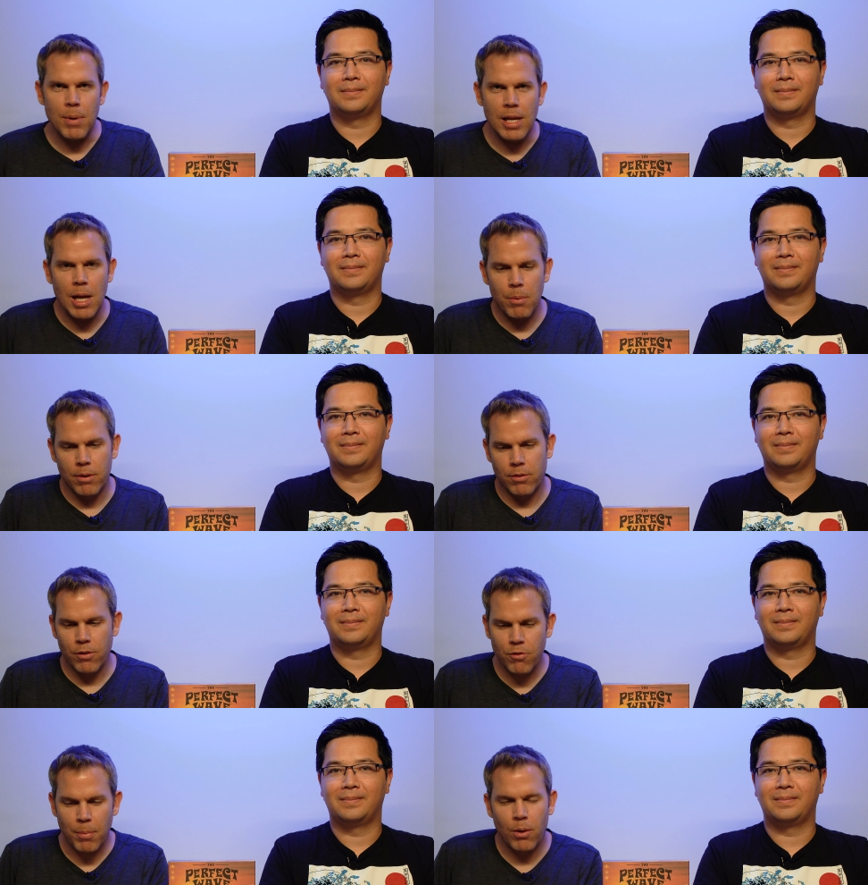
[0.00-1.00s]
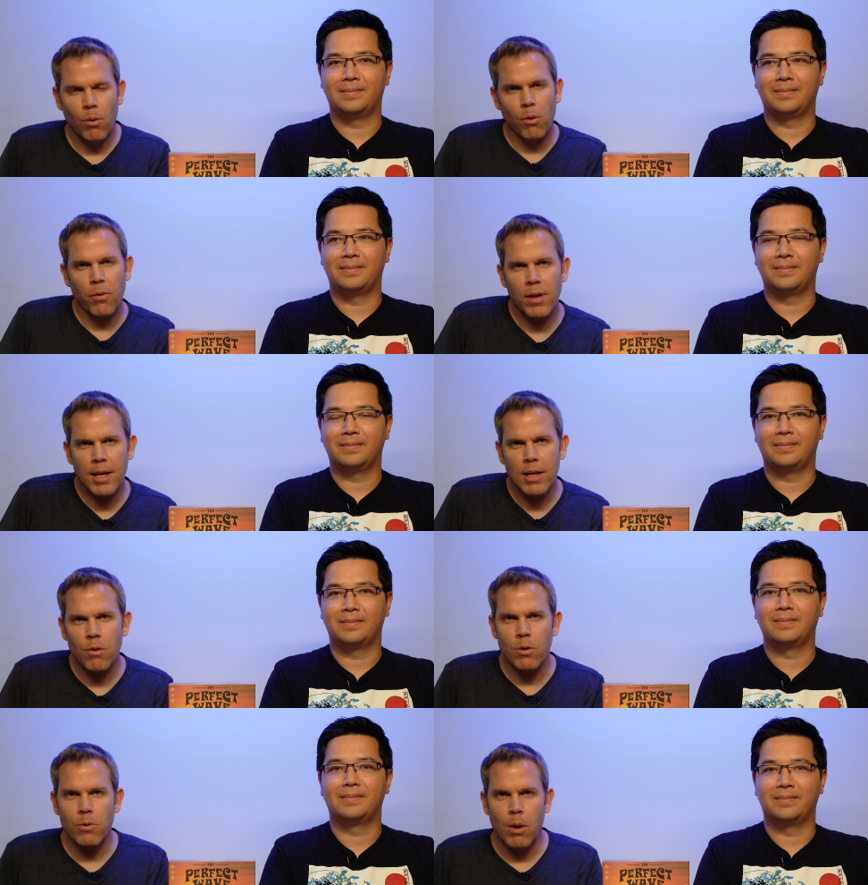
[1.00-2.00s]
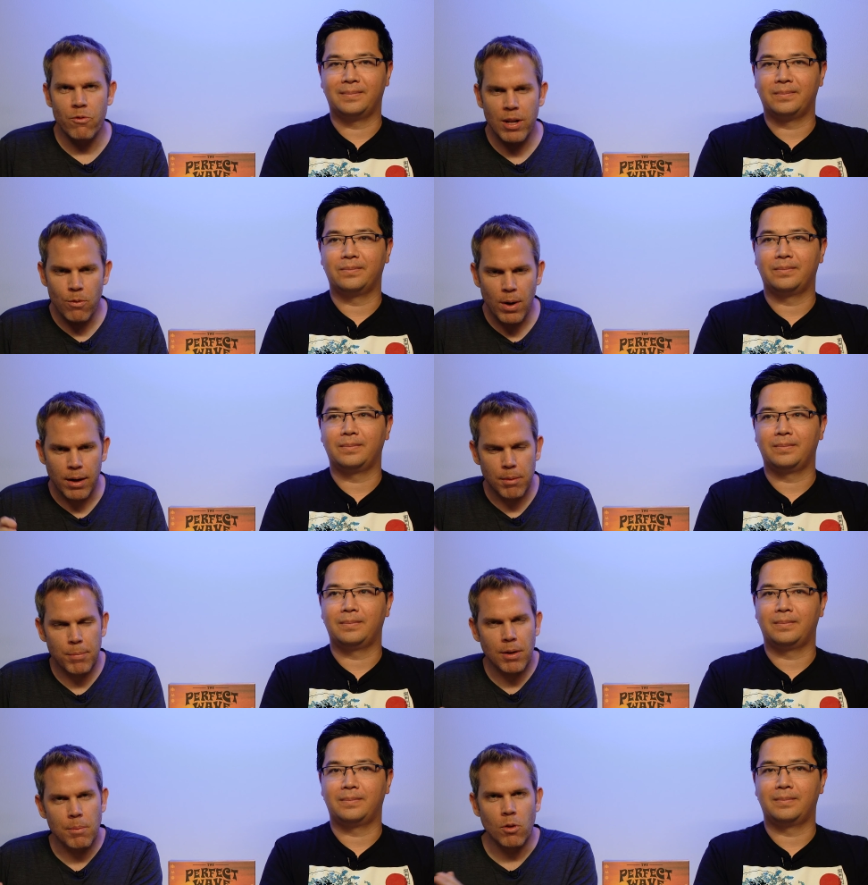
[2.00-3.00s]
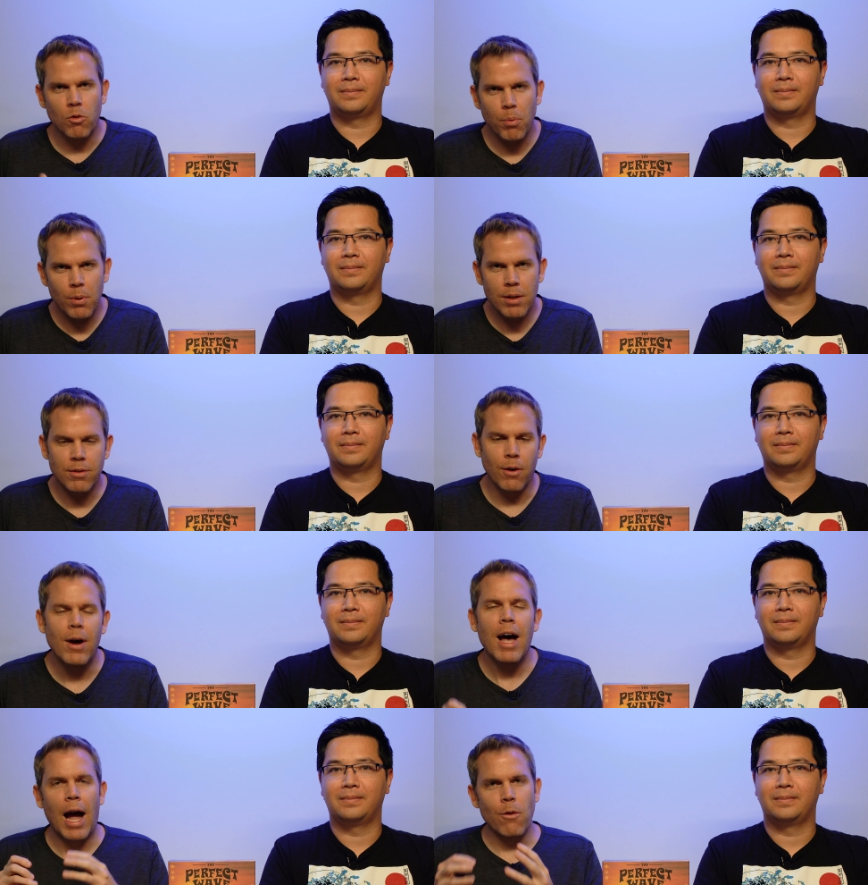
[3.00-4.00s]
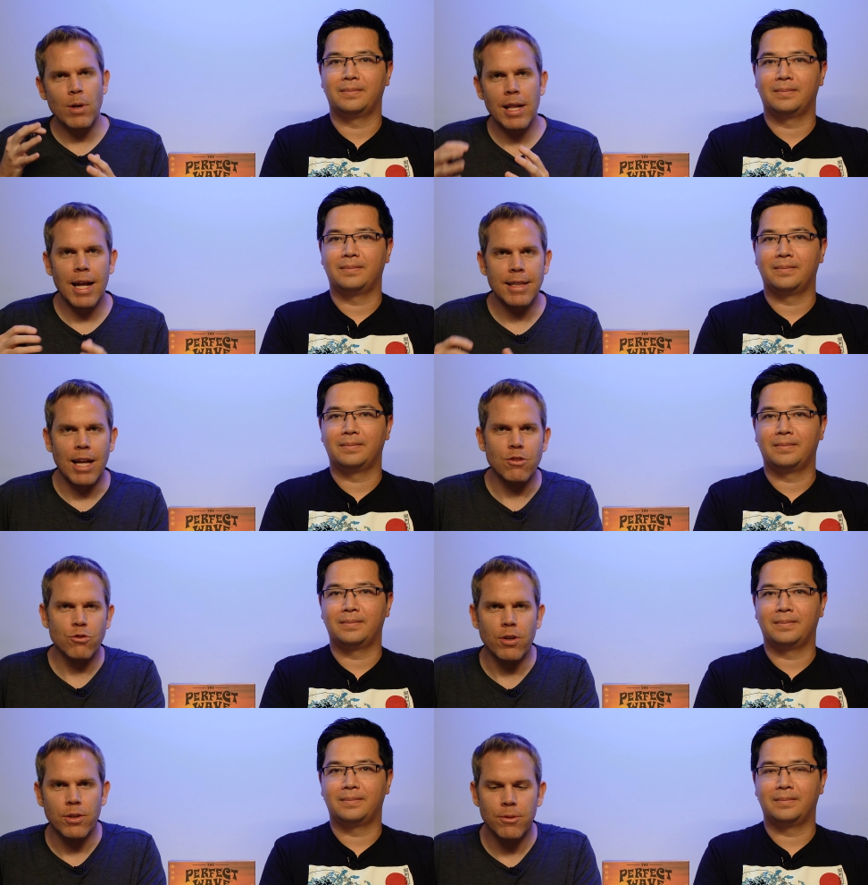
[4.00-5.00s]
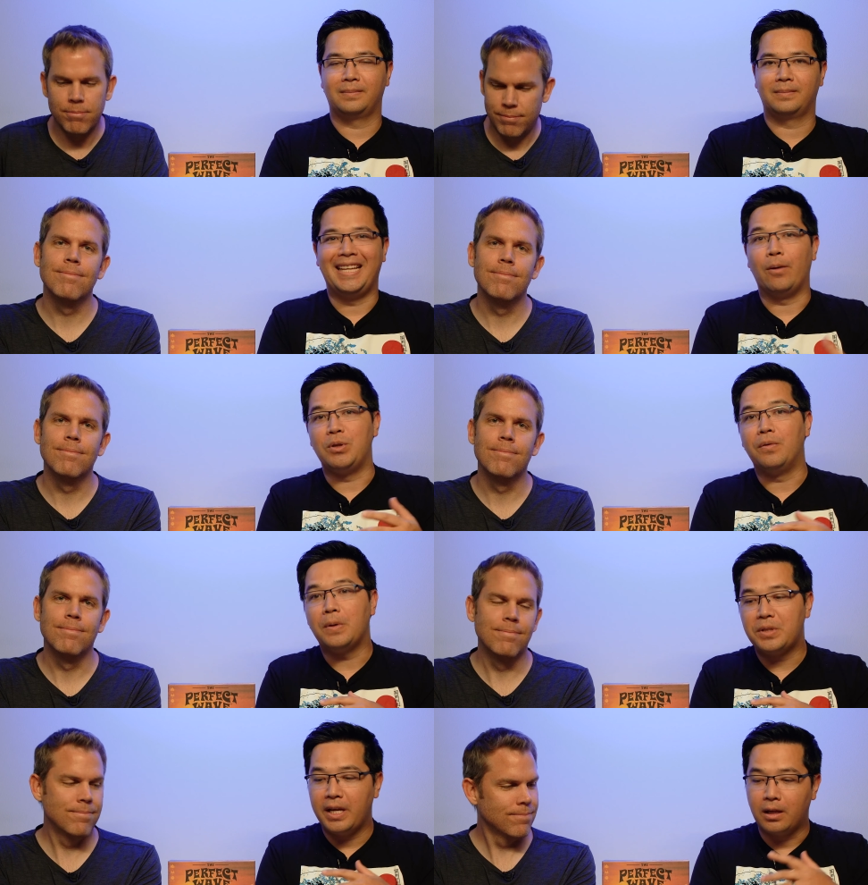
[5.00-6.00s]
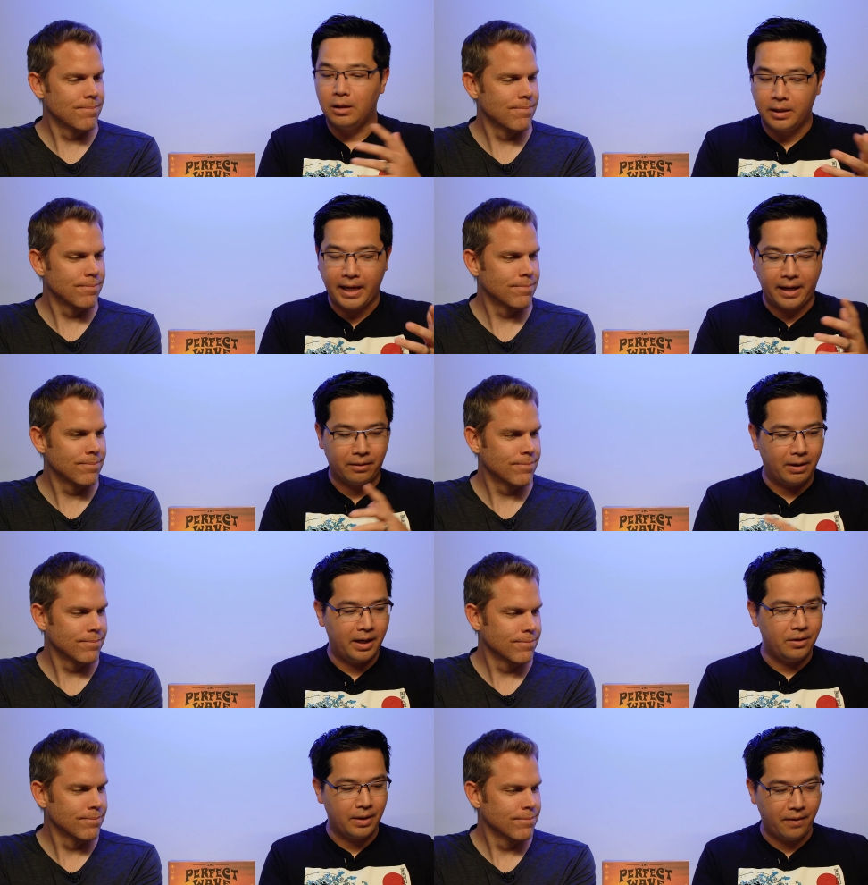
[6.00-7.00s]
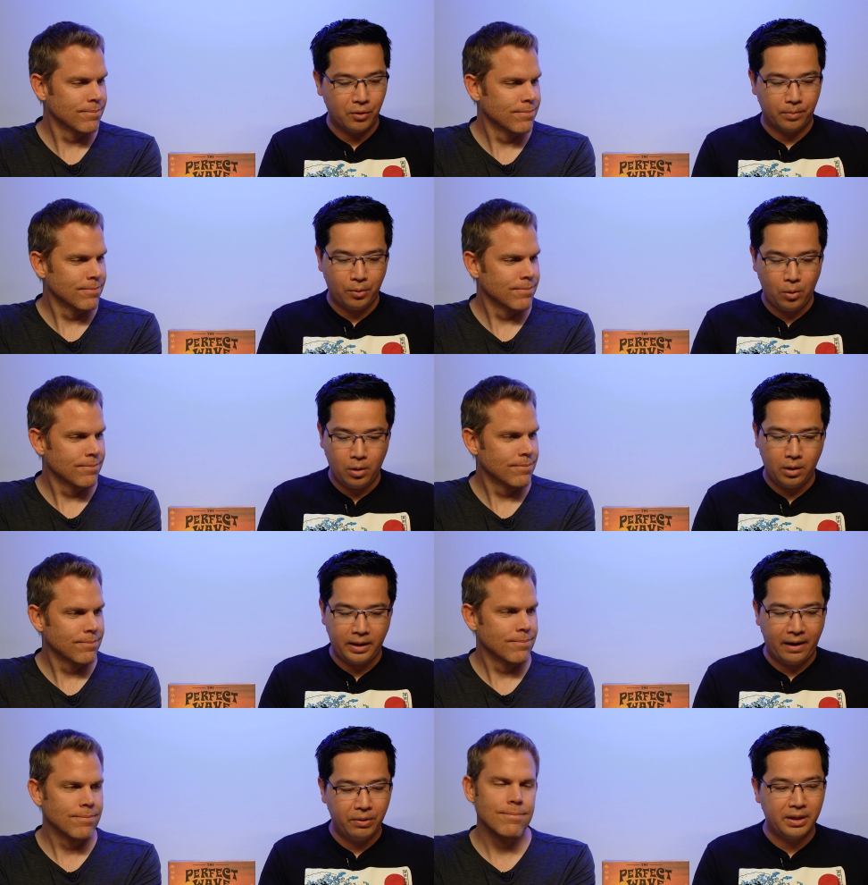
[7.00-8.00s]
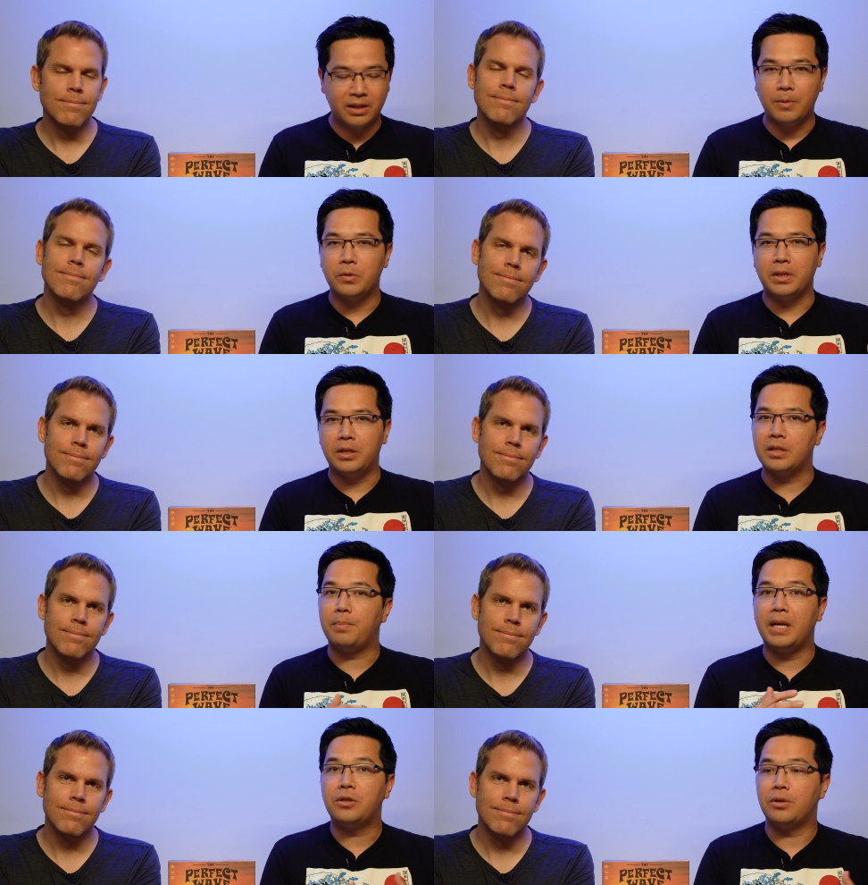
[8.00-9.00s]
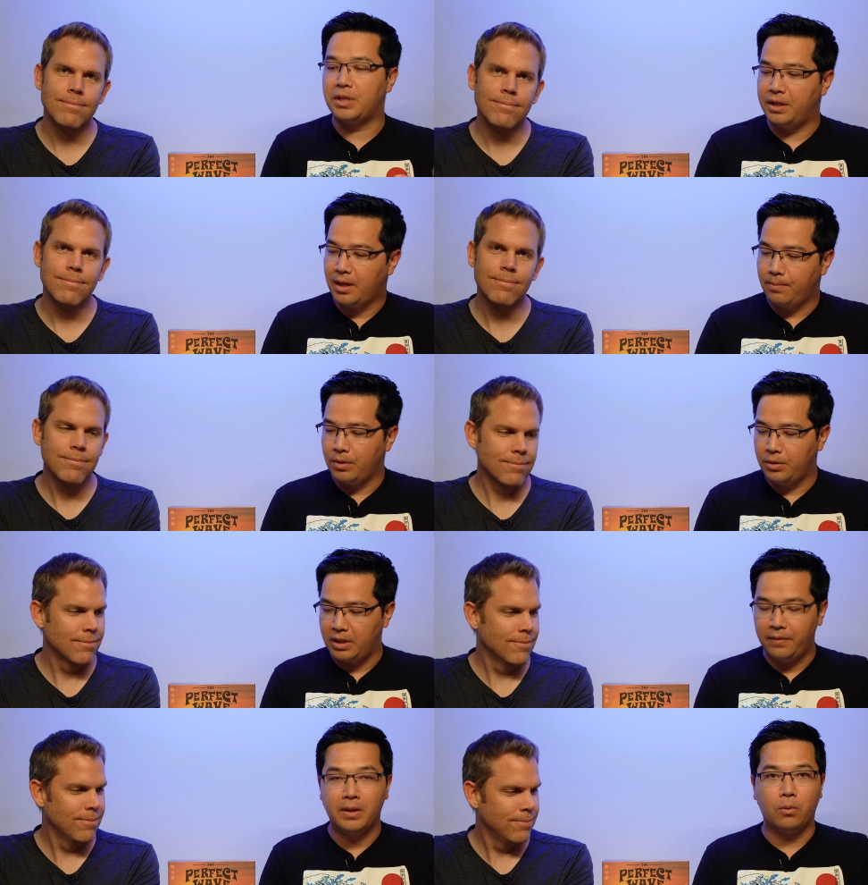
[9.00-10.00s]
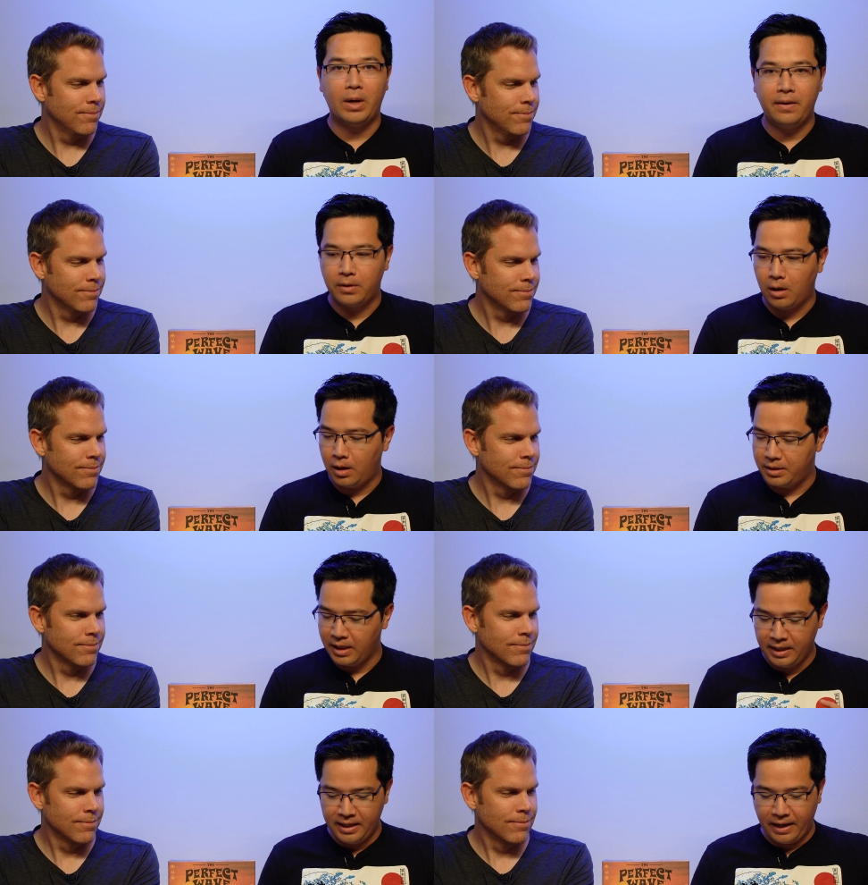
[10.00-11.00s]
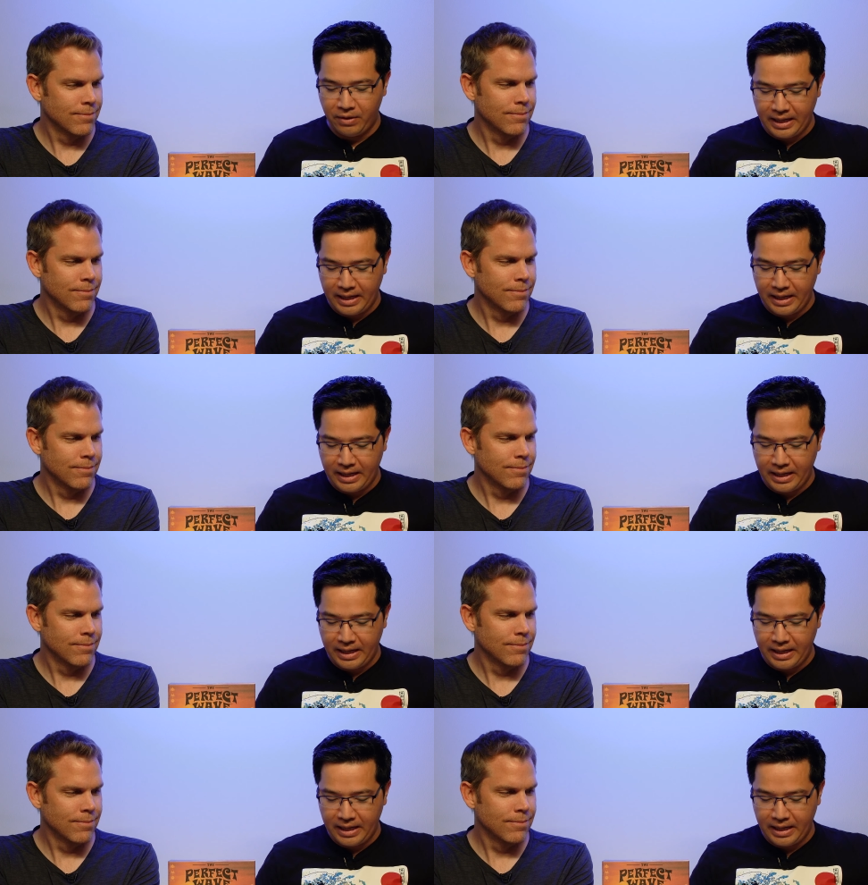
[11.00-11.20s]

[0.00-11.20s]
Speaker 1: being able to surf my whole thing? Or do I really want to build up those points? So I really like that struggle.
Speaker 2: Yeah, when you first take a look at it, right, you have your board, everything's mostly just pictures and numbers, even the wave cards. Every